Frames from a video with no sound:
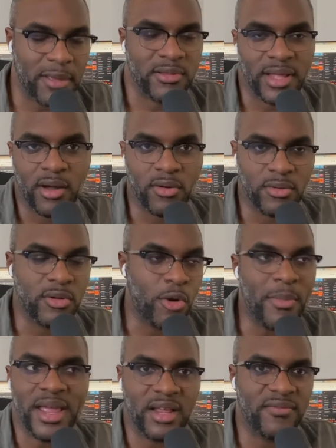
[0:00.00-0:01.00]

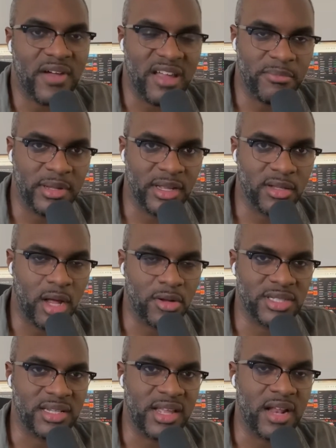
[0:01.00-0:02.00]
They're making $5 million
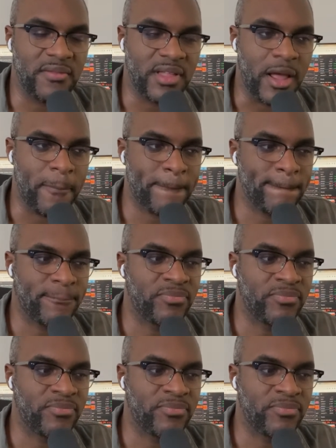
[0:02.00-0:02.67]
at the end of that.